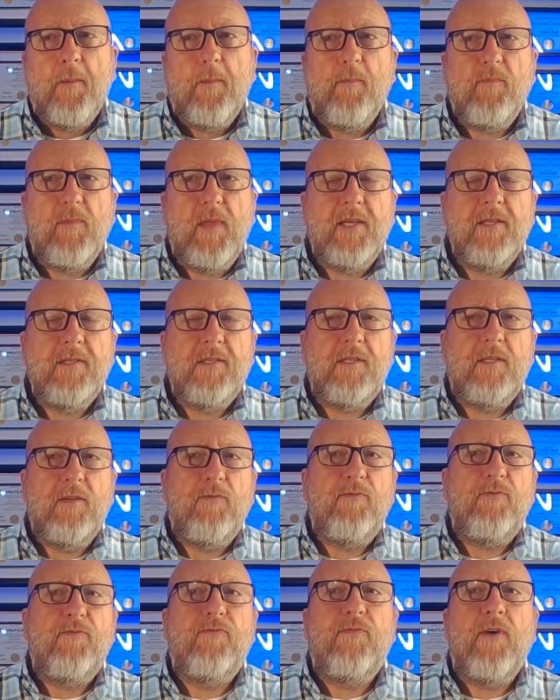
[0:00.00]
is to
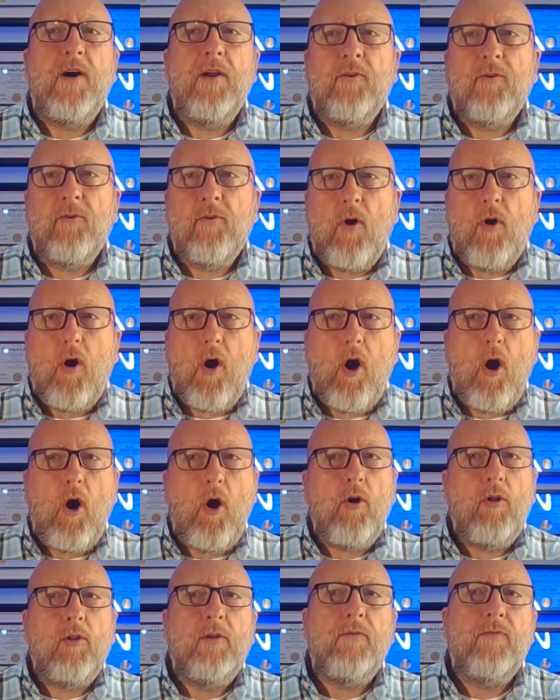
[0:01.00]
funnel
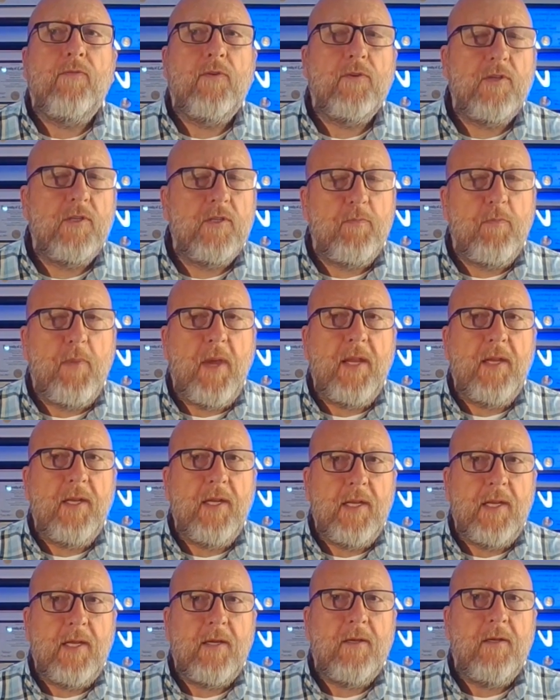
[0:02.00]
all of your
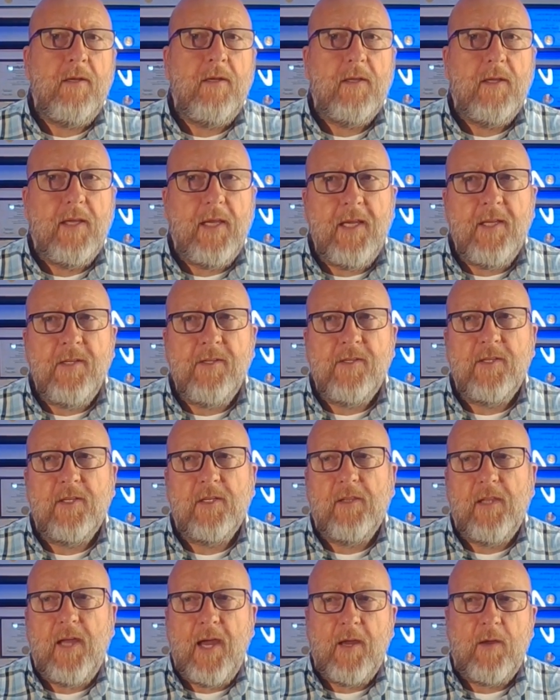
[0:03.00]
spending into
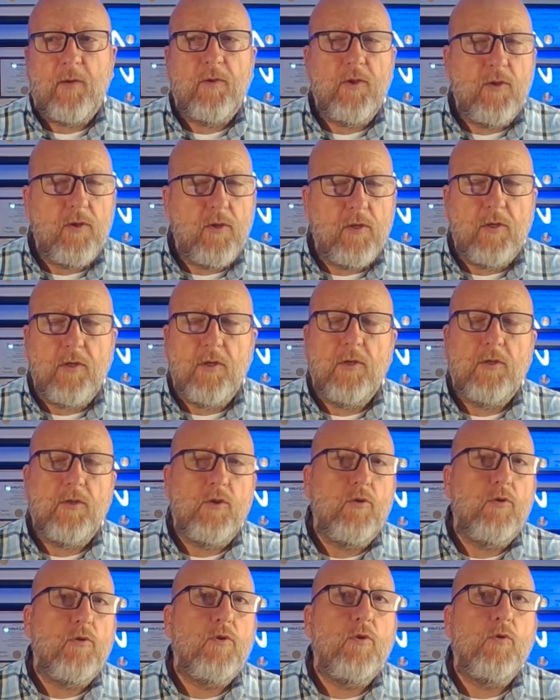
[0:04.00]
like
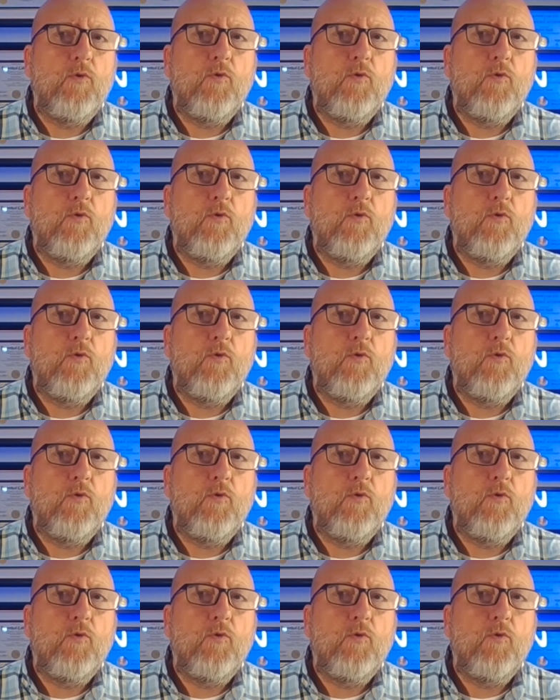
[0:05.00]
you use